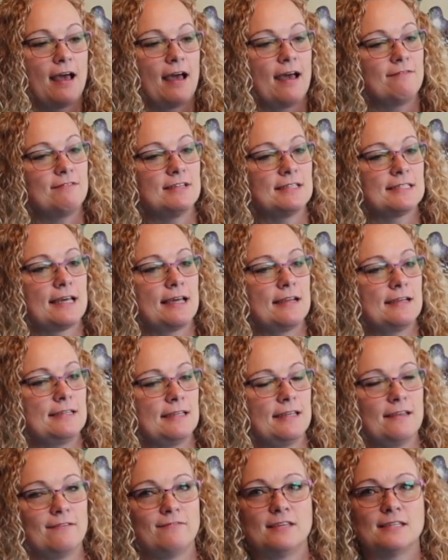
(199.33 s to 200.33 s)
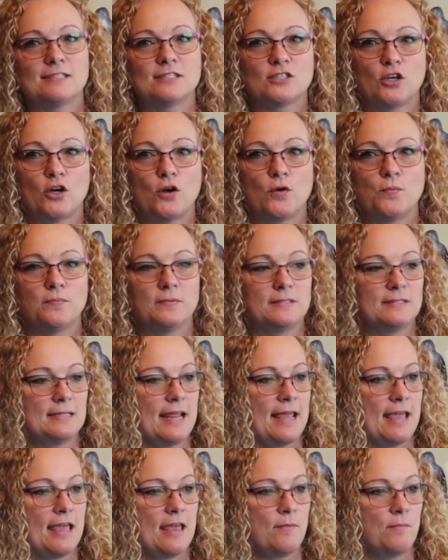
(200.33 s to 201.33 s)
I've decided to give this scope's
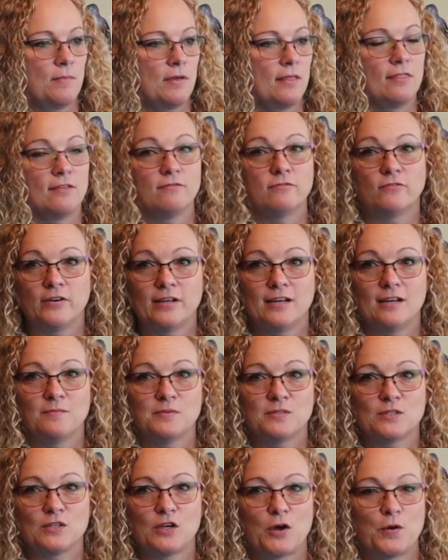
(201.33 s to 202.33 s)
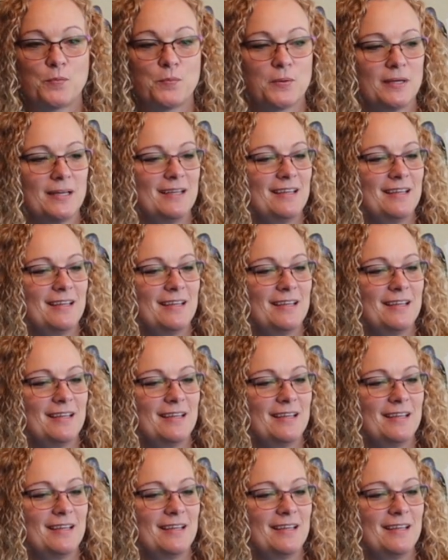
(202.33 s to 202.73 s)
name the Freedom Scope.